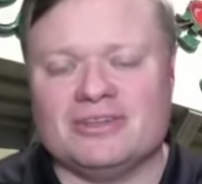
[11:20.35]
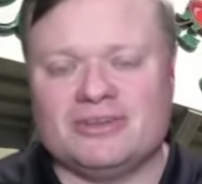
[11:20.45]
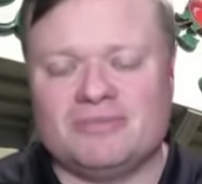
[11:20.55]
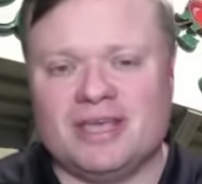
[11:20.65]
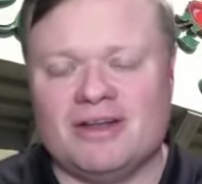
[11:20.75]
It
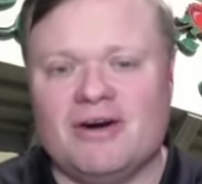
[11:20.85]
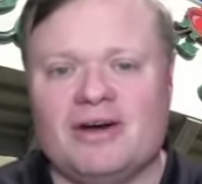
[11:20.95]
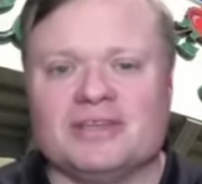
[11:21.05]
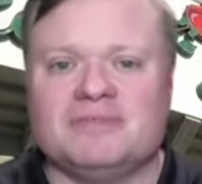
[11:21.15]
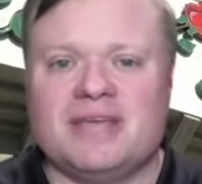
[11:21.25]
should be an
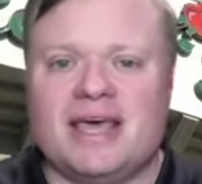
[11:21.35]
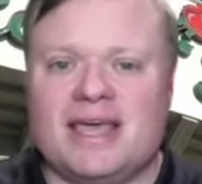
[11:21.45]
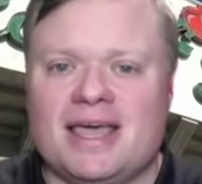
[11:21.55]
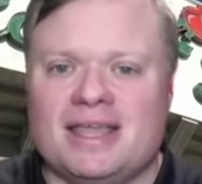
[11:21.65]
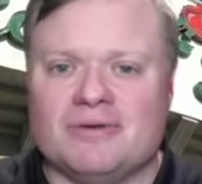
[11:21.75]
awesome
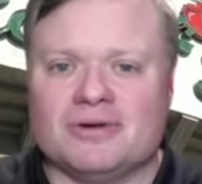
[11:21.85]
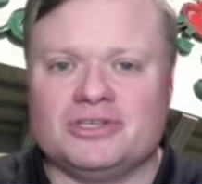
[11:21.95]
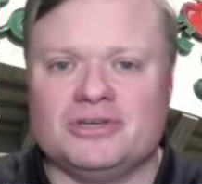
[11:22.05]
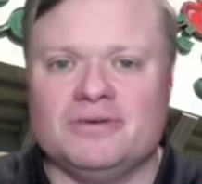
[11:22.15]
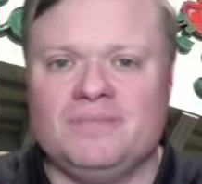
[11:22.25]
day, and the
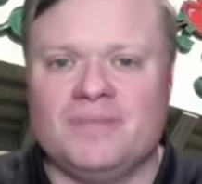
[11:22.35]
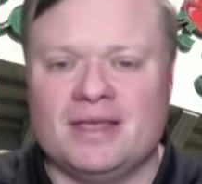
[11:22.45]
Horseshoe